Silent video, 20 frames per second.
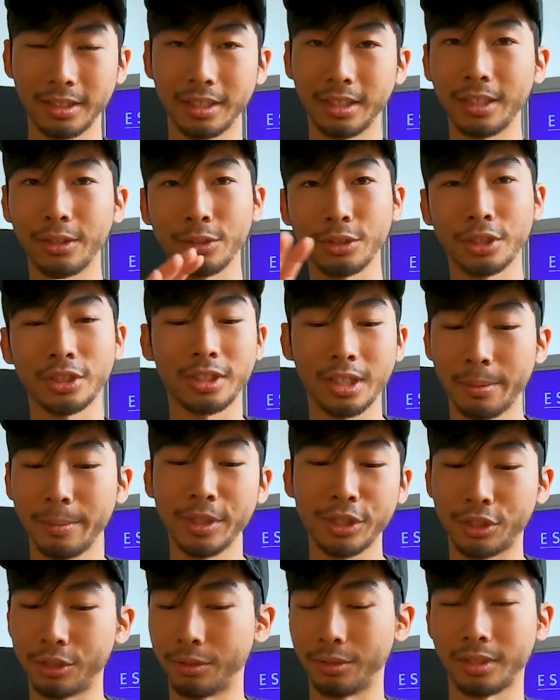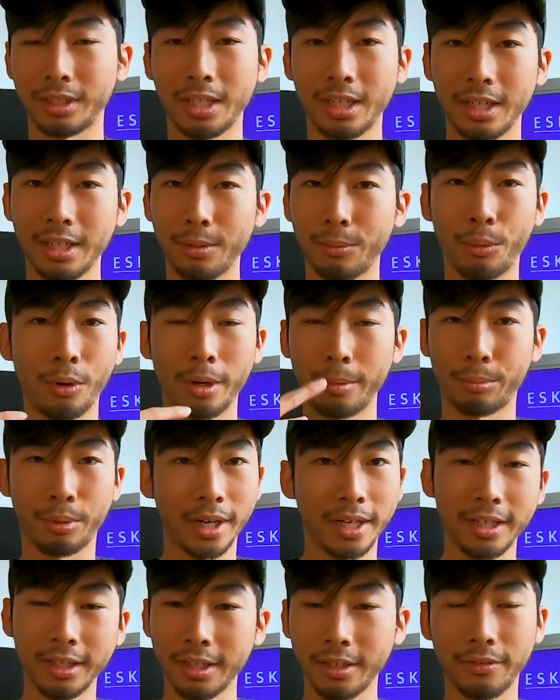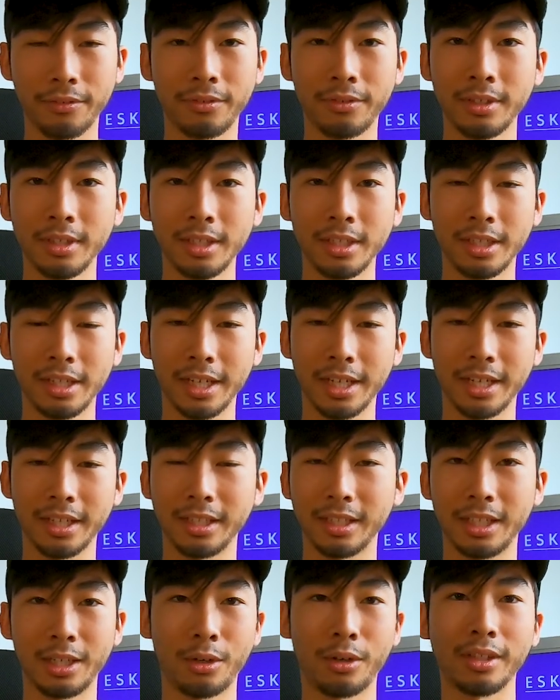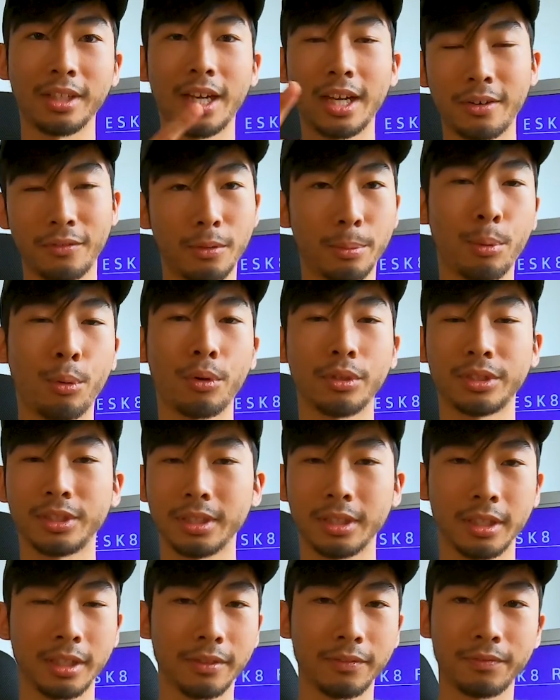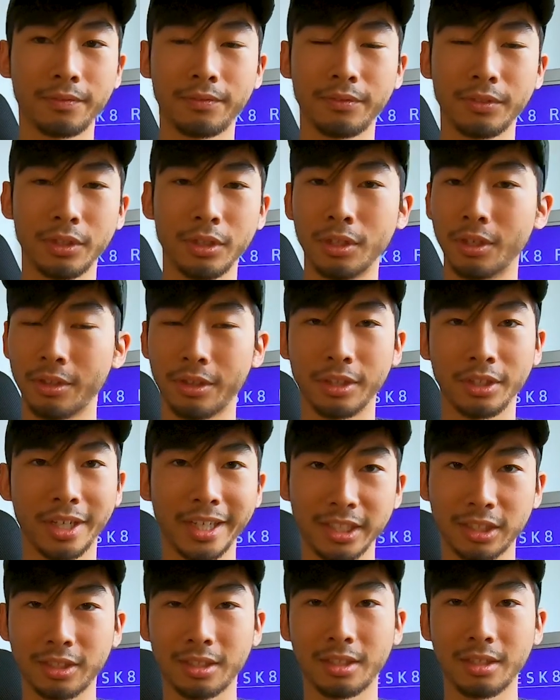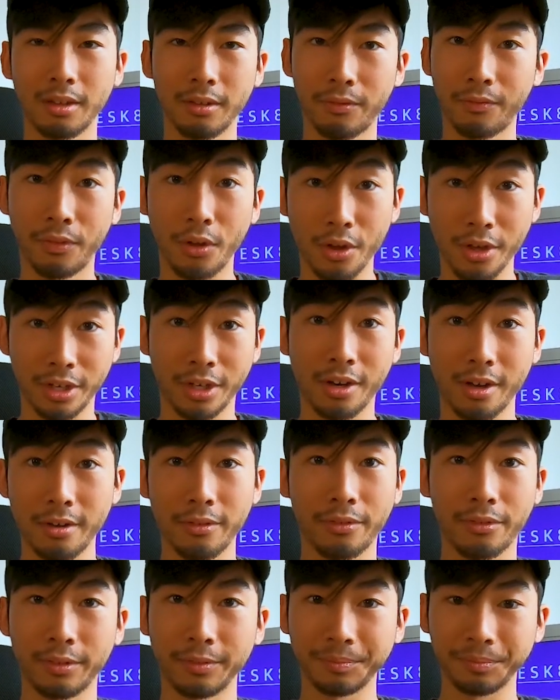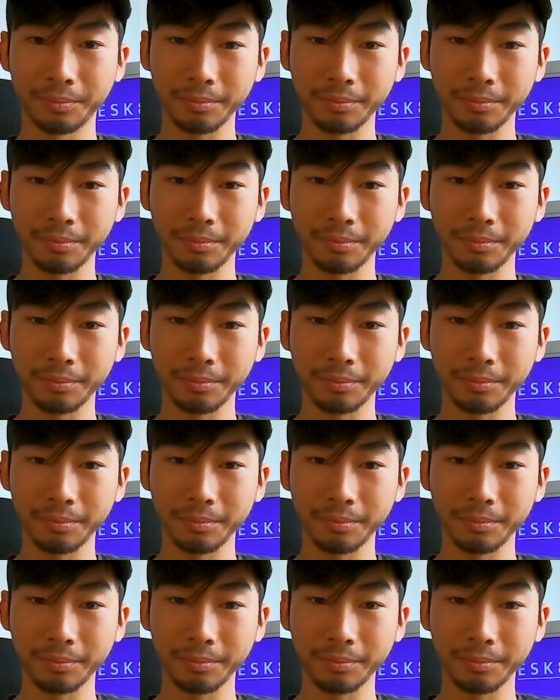There's just some issues. They weren't bright enough, and there are a lot of reports of, you know, the lights falling off.